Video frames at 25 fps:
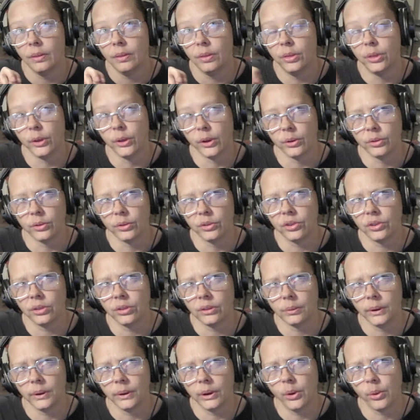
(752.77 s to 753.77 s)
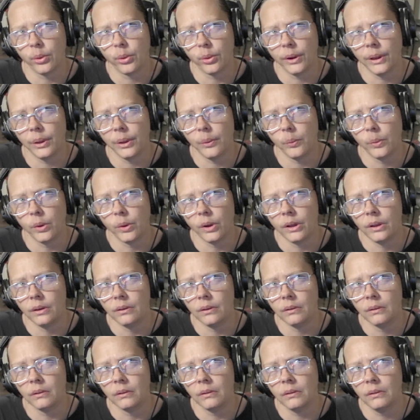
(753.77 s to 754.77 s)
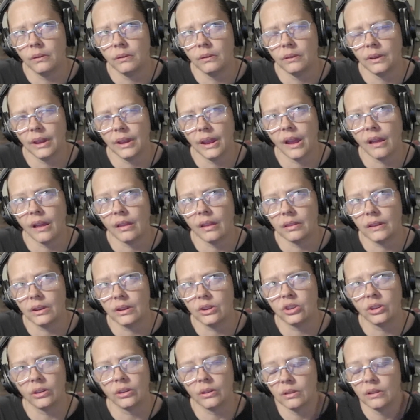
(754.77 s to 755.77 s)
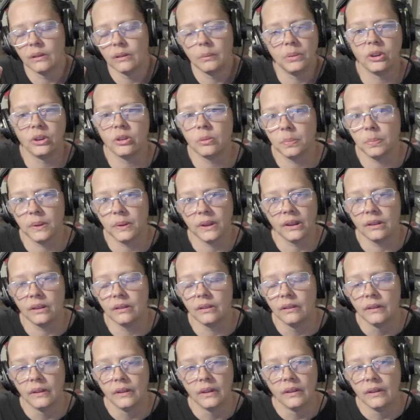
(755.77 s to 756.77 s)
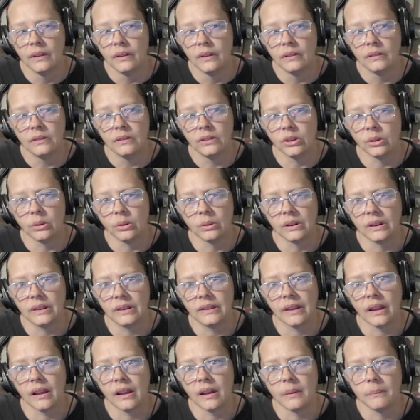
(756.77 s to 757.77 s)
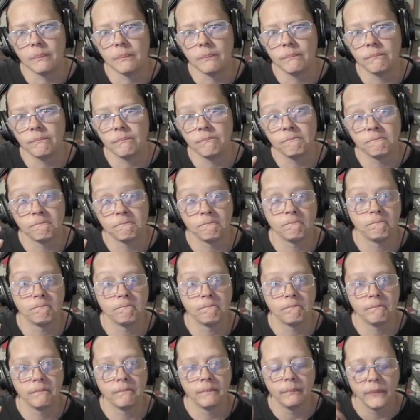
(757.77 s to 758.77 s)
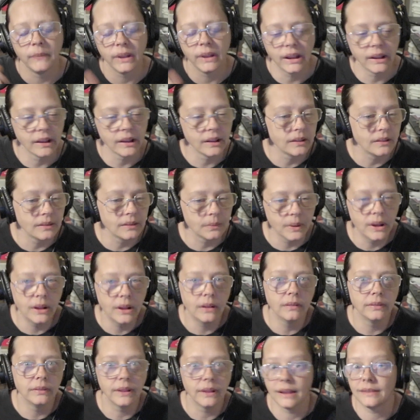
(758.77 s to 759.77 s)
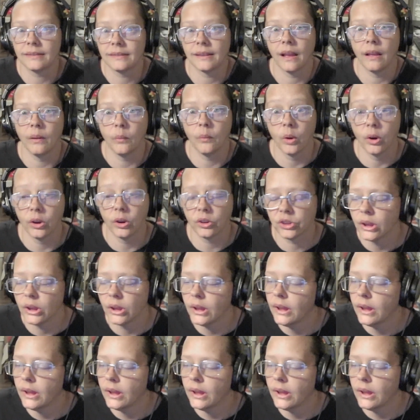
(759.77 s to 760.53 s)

The recording one, yeah, that should only just be 2 at a time, because, well, that's how it works.